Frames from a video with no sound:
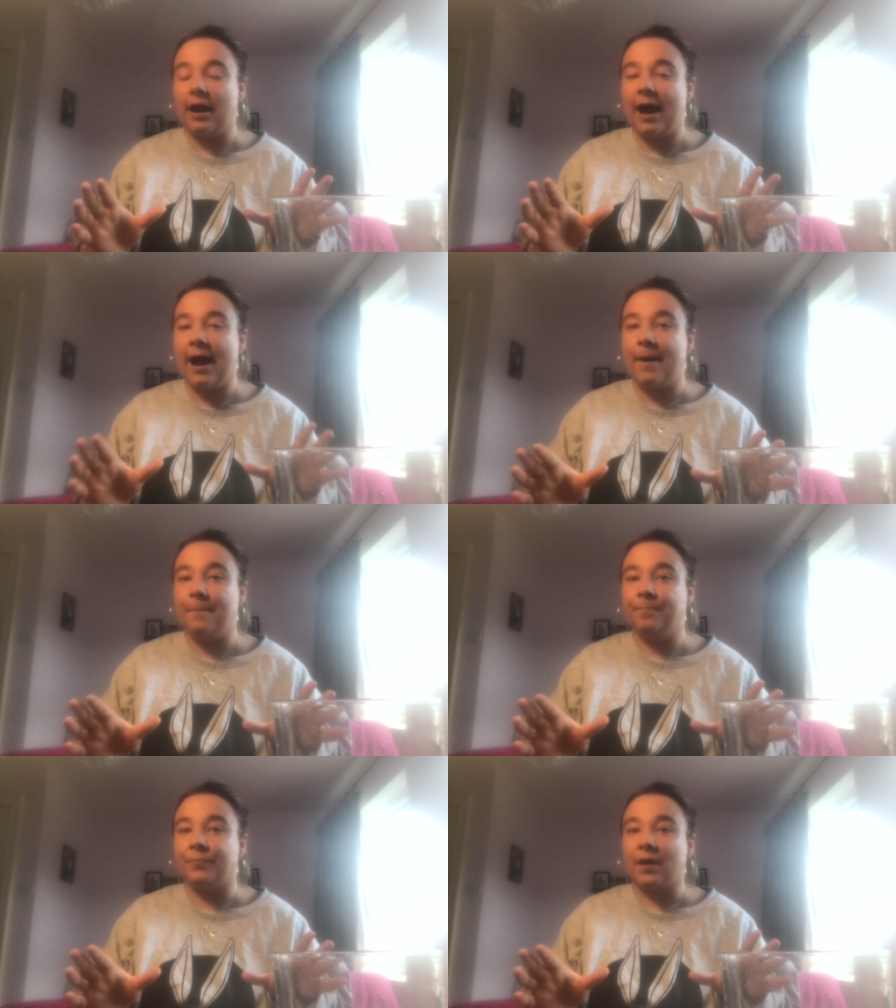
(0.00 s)

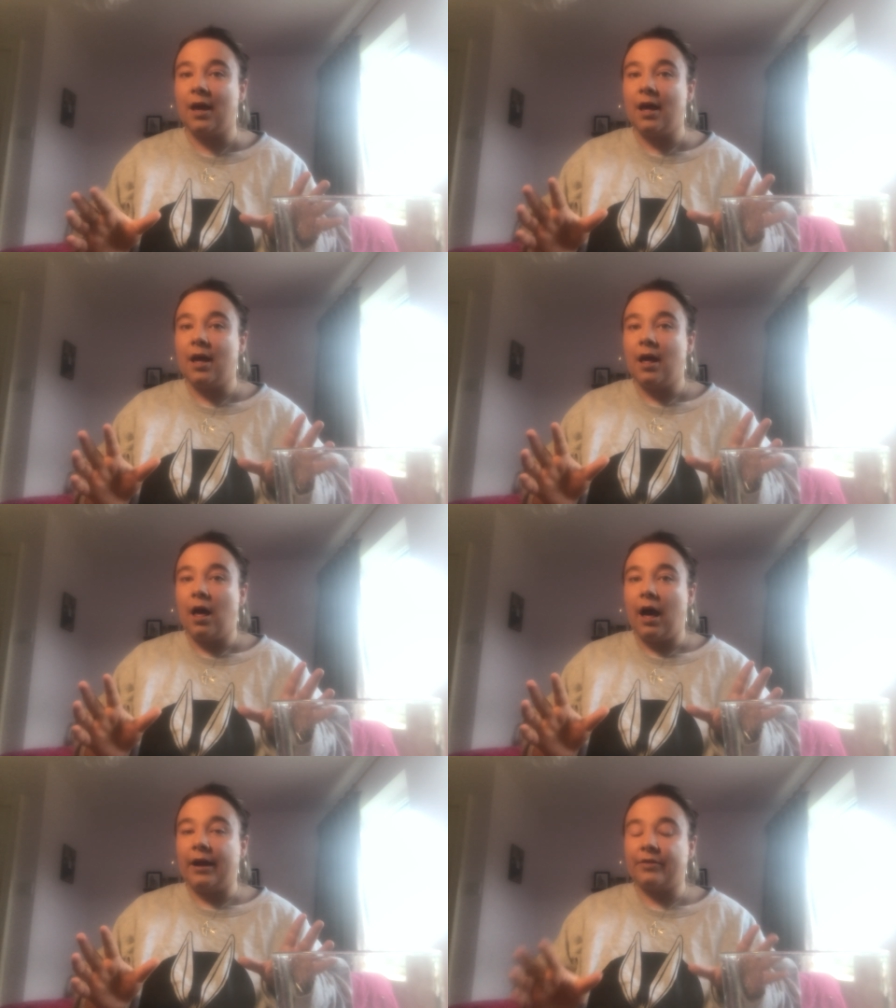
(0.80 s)
Um
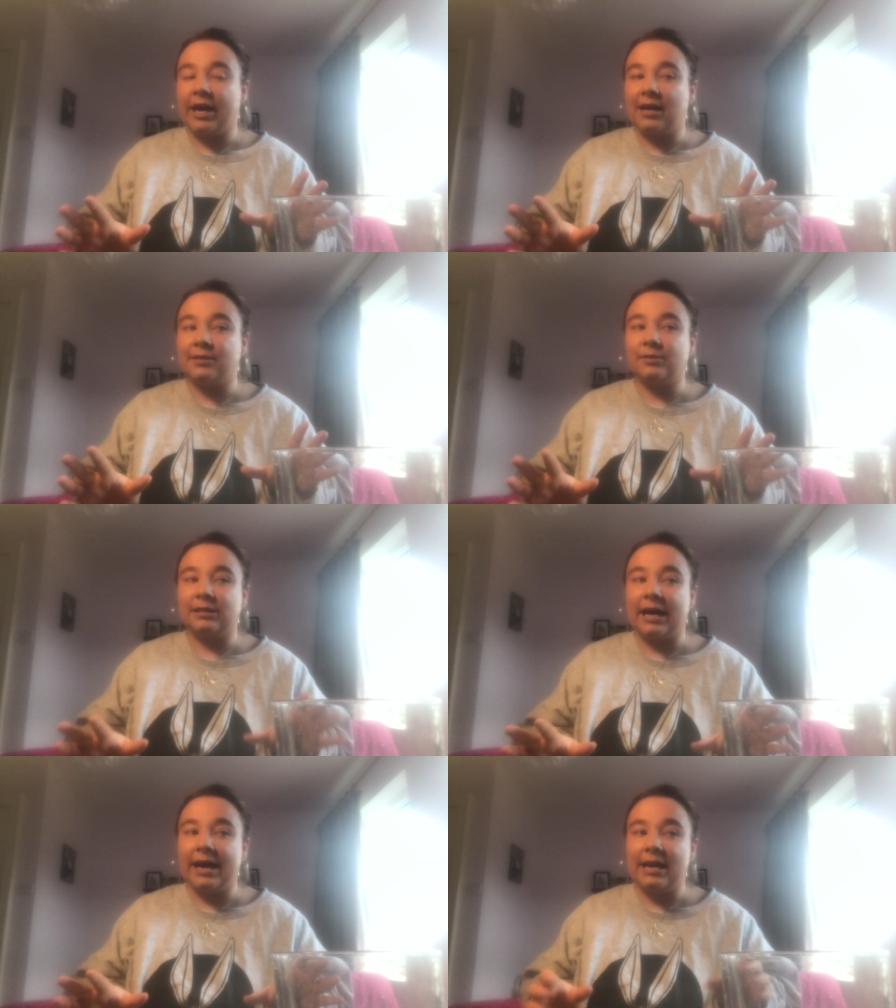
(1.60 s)
I think
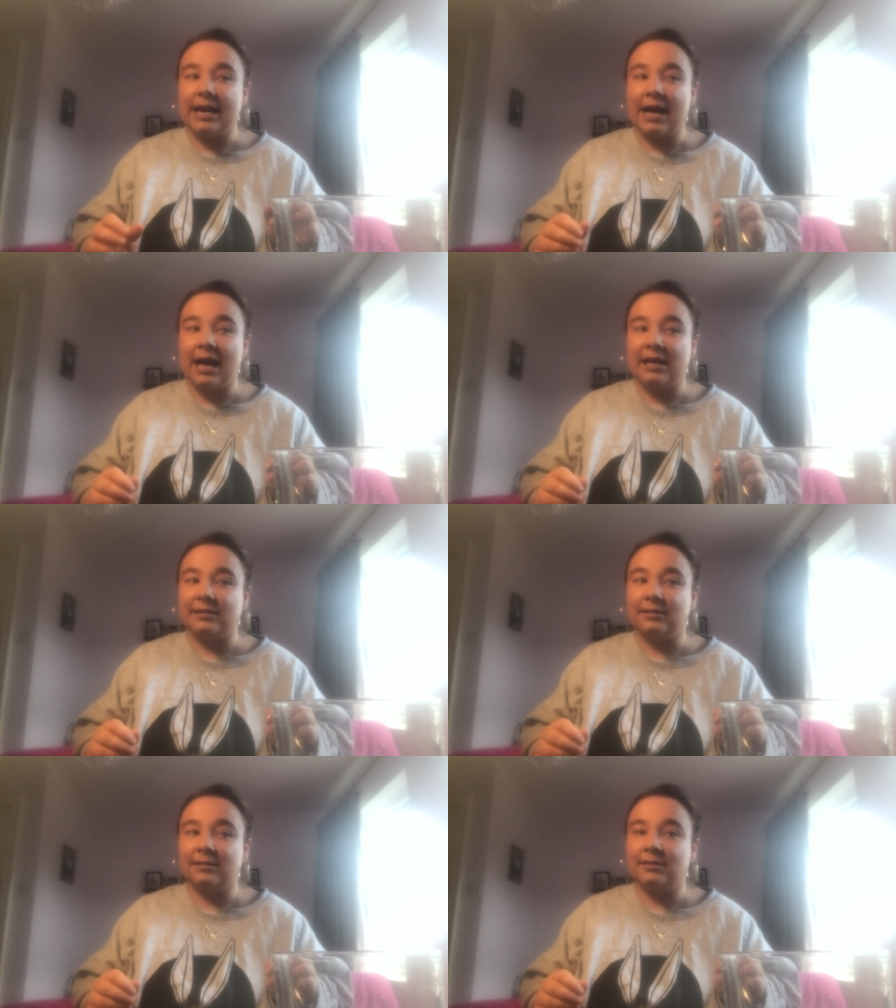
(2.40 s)
society
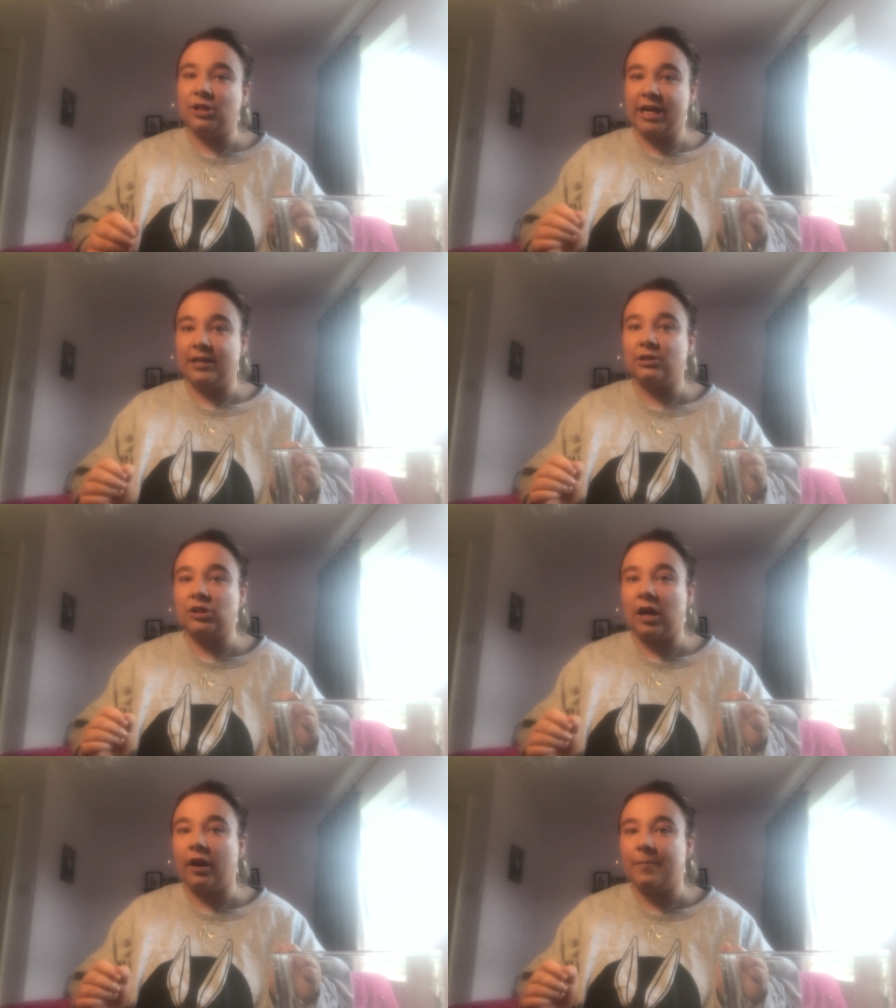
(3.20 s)
has changed
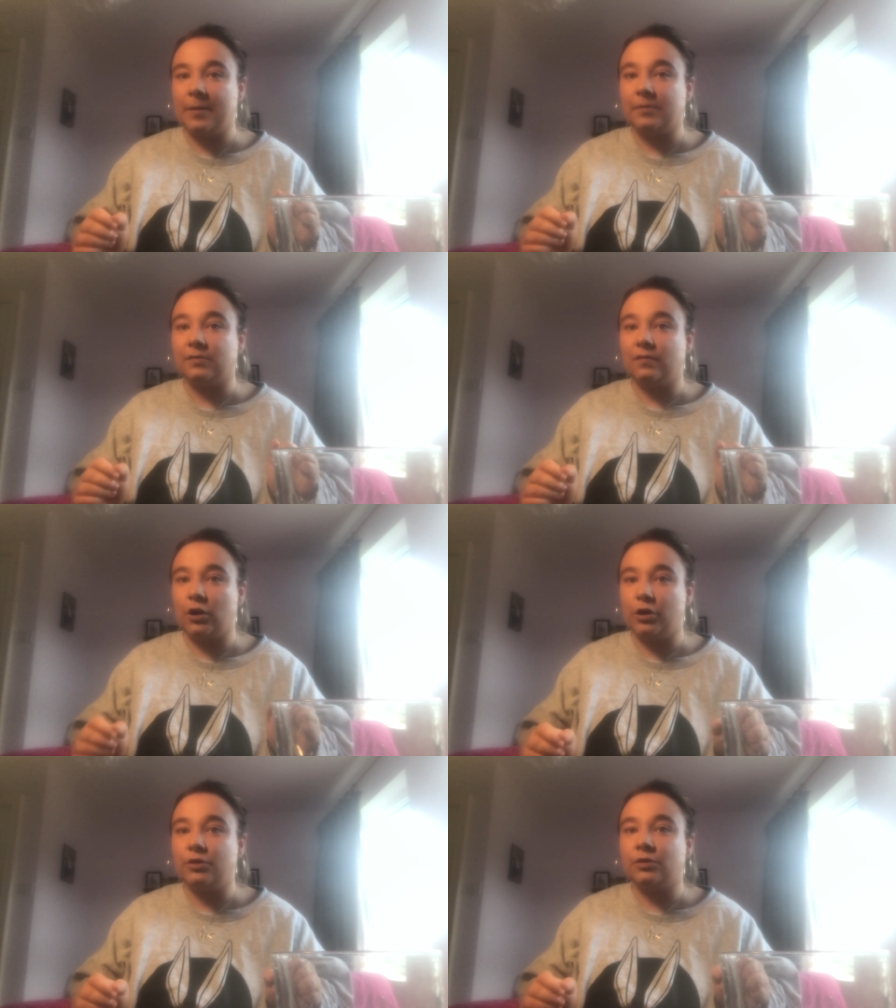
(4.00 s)
a lot of people's
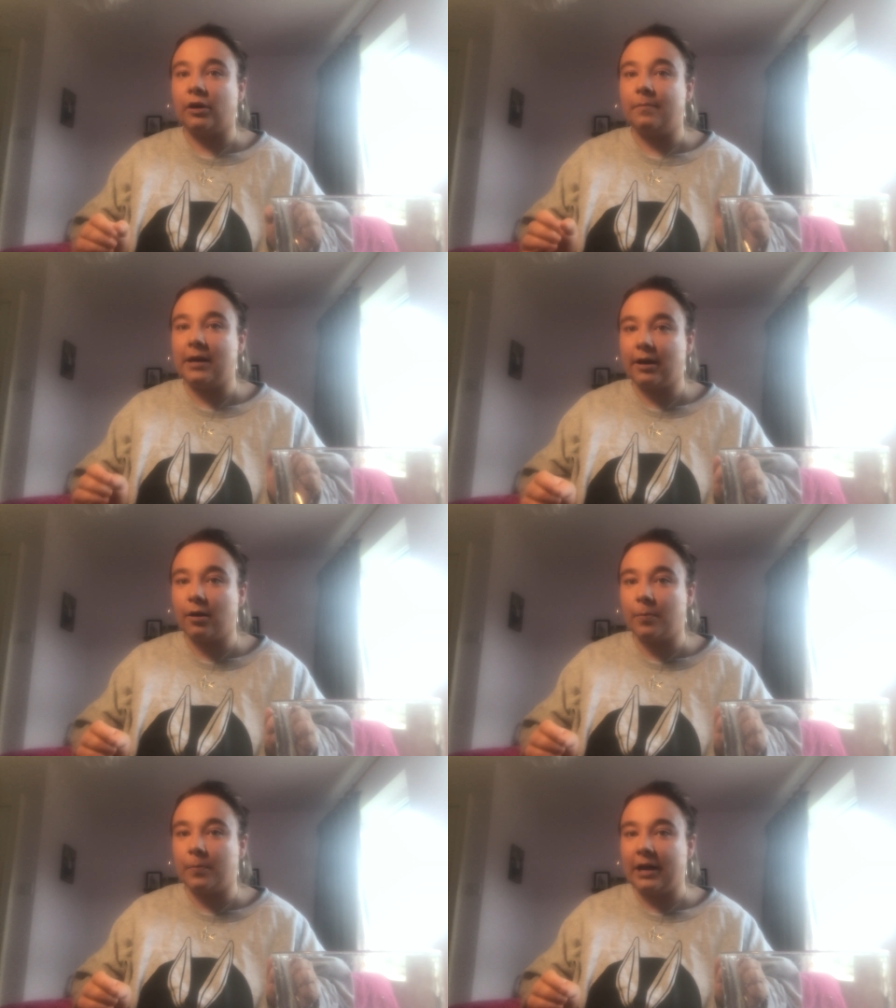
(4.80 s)
views on makeup.